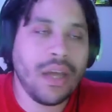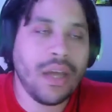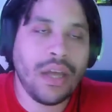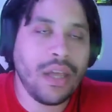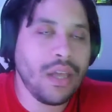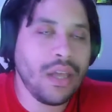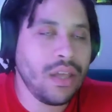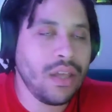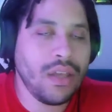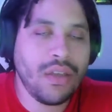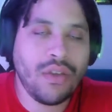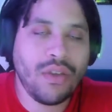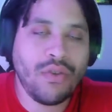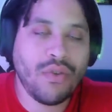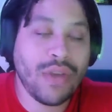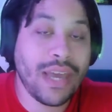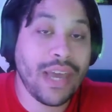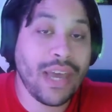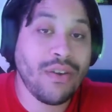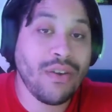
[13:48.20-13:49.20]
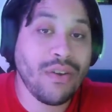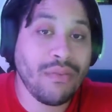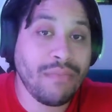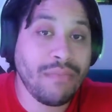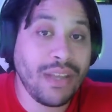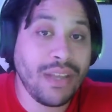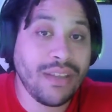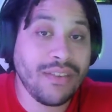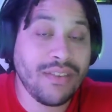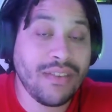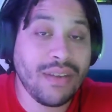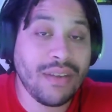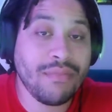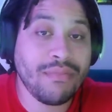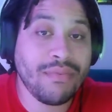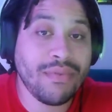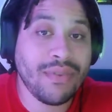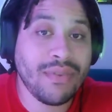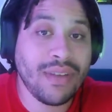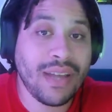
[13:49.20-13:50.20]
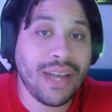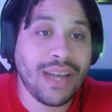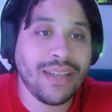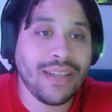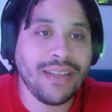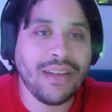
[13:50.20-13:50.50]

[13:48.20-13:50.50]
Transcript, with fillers: you cannot make this up. And